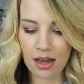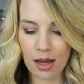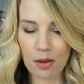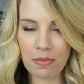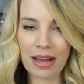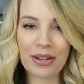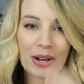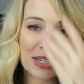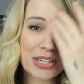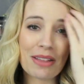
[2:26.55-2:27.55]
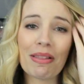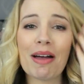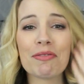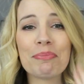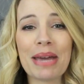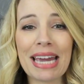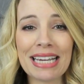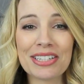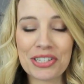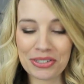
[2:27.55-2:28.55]
Oh my gosh, I love
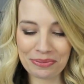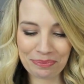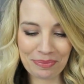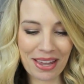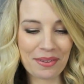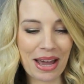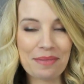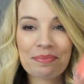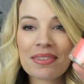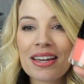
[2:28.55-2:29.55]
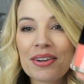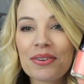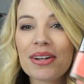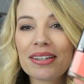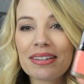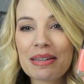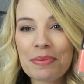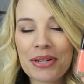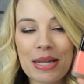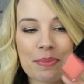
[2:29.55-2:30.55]
peach. Okay, really
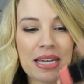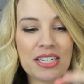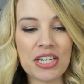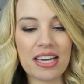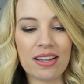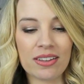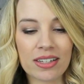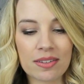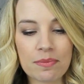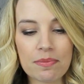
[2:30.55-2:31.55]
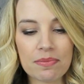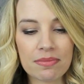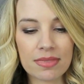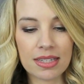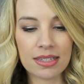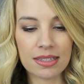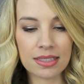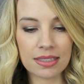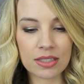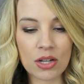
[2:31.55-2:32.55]
pretty peachy color.
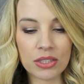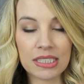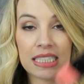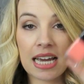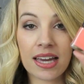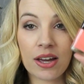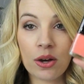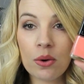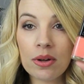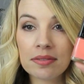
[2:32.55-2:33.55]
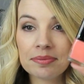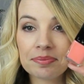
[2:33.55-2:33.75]
This is called Deco.